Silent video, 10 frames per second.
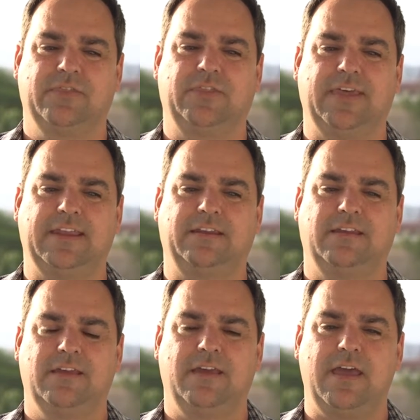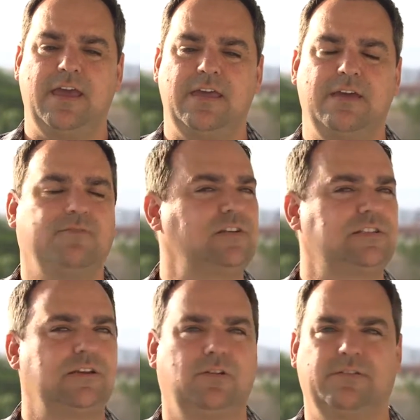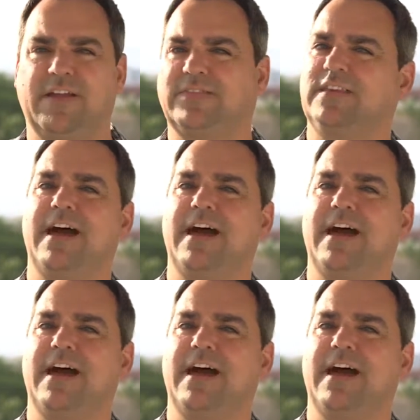then every single event that